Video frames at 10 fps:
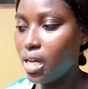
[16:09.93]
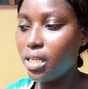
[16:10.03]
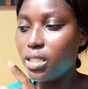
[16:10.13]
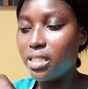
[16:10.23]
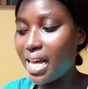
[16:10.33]

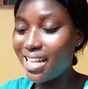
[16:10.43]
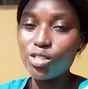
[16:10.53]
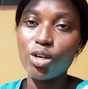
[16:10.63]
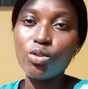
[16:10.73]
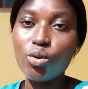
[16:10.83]
She does
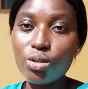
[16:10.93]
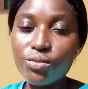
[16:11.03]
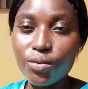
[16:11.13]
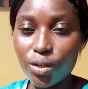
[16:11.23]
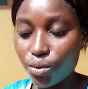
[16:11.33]
your toes
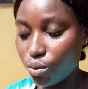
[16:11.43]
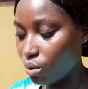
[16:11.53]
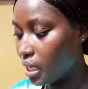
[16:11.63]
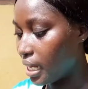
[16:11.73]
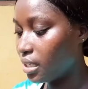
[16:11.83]
for you,
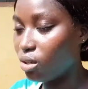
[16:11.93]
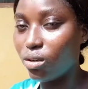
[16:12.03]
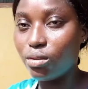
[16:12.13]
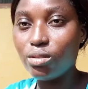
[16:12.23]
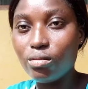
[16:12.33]
like
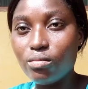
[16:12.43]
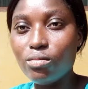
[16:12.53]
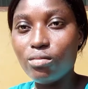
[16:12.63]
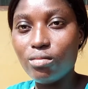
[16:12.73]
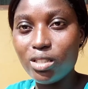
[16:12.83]
your
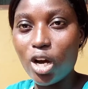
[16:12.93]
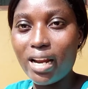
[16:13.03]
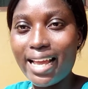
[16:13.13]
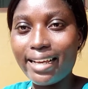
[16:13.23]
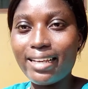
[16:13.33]

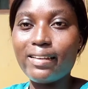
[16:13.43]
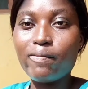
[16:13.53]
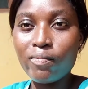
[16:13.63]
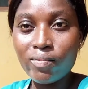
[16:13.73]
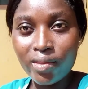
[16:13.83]
leg,
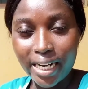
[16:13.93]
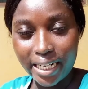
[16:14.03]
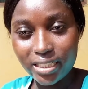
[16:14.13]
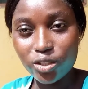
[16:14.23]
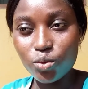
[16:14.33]

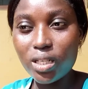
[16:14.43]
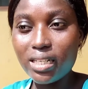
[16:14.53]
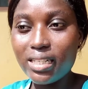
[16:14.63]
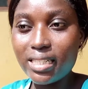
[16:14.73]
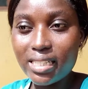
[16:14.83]
and she will
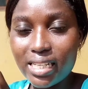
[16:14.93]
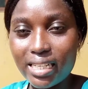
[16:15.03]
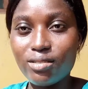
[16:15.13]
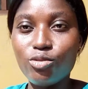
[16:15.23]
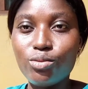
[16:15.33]
clean it
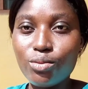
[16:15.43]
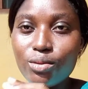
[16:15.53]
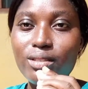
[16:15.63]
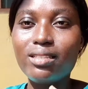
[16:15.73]
and do,